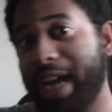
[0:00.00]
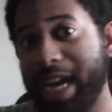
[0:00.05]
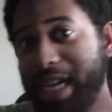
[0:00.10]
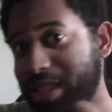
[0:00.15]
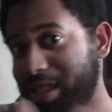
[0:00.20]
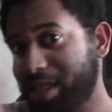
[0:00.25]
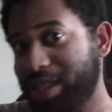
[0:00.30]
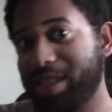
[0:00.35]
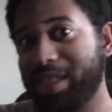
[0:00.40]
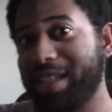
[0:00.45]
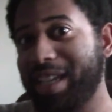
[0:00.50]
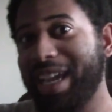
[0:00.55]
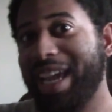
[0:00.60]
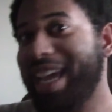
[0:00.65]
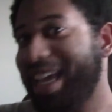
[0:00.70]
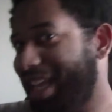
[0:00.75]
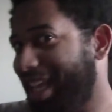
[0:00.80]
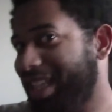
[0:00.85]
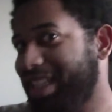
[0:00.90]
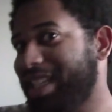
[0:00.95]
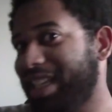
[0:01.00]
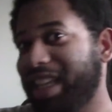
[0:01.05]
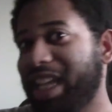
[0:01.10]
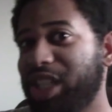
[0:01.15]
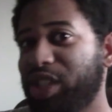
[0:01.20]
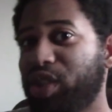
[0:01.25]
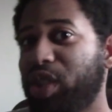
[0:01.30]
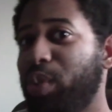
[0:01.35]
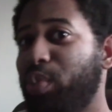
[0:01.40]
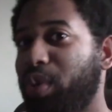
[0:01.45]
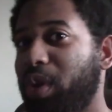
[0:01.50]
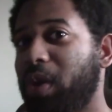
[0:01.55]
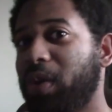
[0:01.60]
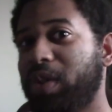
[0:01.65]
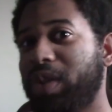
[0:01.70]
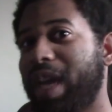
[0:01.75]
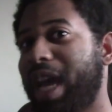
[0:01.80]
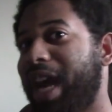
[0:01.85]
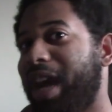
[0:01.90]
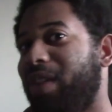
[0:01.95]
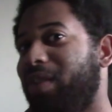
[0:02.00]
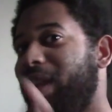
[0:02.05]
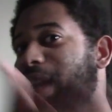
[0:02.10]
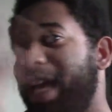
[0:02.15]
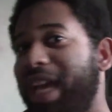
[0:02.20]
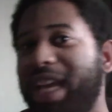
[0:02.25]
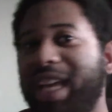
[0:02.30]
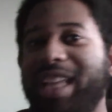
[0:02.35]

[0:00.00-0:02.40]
I just intellectually broke down